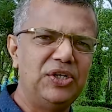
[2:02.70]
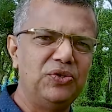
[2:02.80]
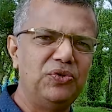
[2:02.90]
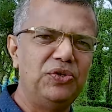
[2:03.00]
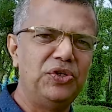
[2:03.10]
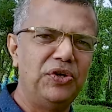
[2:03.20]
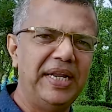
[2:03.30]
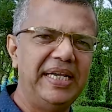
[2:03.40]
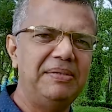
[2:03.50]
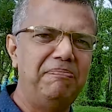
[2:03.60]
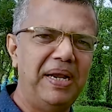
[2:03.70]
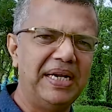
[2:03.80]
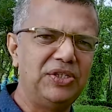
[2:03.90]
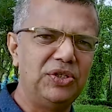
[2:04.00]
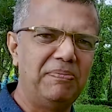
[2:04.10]
to donate
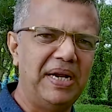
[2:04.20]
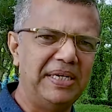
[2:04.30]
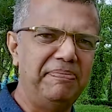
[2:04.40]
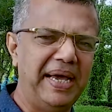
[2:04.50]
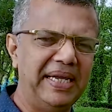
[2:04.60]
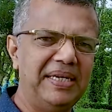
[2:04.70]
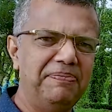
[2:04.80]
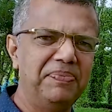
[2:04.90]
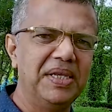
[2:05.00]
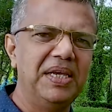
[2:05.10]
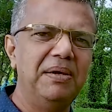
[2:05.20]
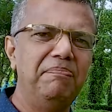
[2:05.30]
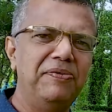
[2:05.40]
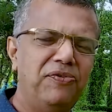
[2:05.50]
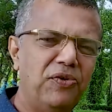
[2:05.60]
blood to the blood bank
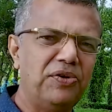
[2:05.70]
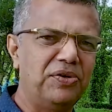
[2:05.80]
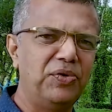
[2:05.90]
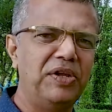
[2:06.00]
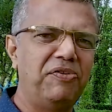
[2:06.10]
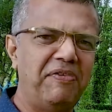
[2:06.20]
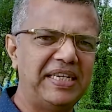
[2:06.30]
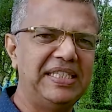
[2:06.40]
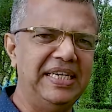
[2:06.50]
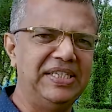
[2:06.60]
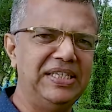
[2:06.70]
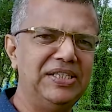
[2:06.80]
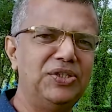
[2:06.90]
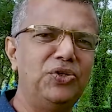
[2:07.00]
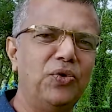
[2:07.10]
before going for
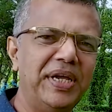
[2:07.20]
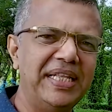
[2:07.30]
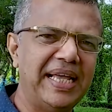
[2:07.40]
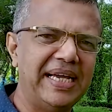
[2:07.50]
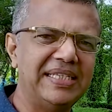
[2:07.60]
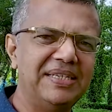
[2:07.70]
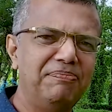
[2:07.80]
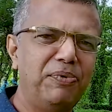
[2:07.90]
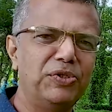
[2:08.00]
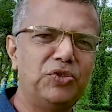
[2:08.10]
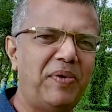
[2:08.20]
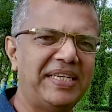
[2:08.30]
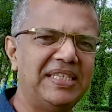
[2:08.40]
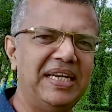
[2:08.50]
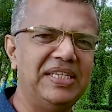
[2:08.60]
vaccinations, knowing that
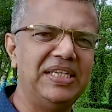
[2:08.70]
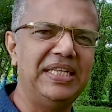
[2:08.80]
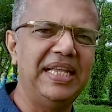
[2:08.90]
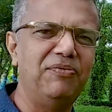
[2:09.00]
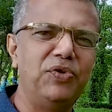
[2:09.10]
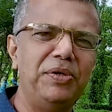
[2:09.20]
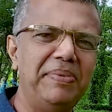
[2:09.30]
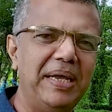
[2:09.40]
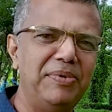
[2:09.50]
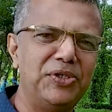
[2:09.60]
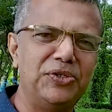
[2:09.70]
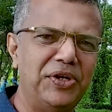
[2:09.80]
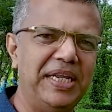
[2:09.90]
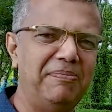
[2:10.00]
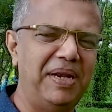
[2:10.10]
post-vaccination they wouldn't be able to
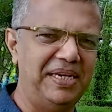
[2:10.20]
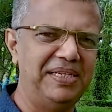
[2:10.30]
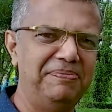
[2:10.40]
donate blood.